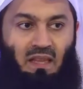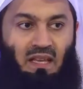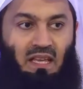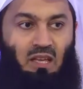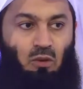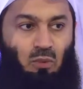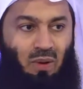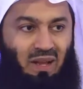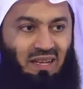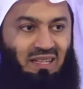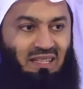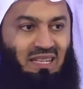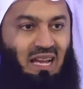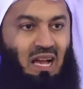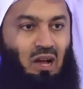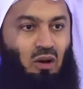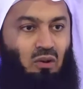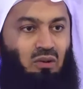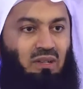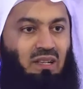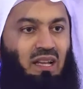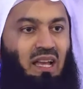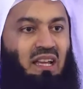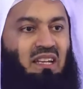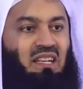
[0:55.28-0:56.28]
He went
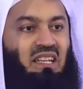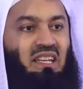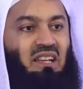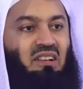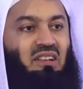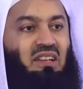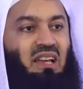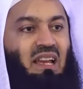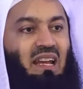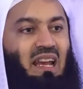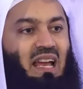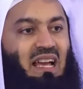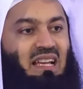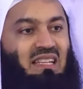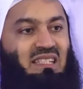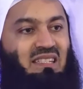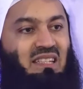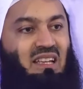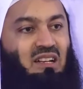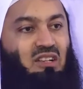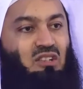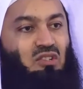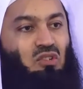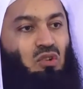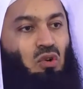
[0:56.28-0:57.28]
down and he realized
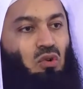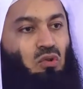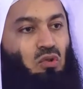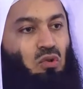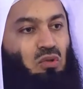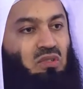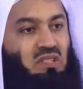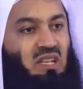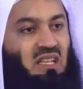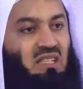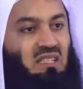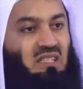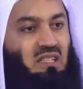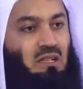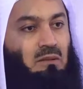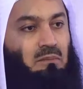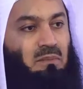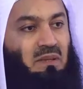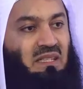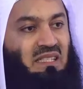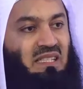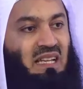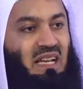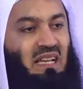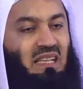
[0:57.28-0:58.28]
there is no utensil
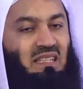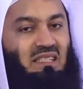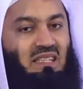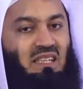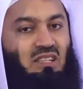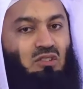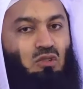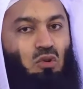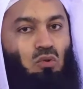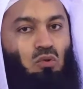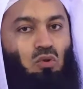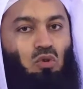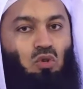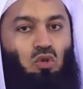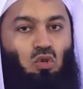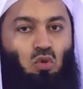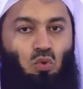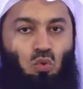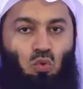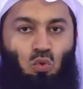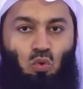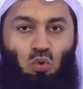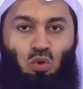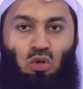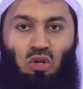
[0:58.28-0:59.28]
besides his own
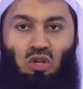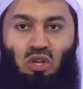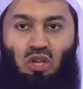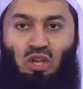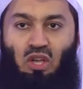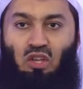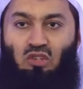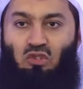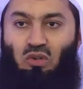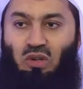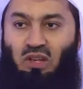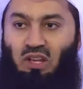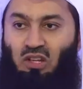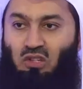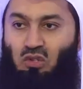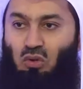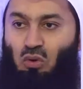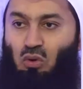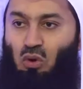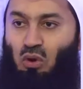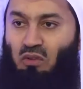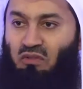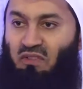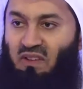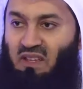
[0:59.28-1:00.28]
shoe. So he
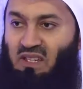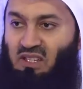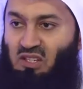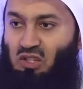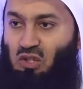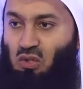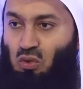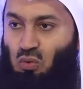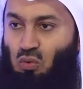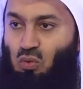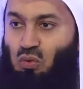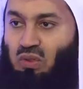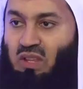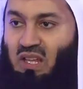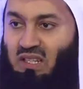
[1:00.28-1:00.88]
took off his shoe.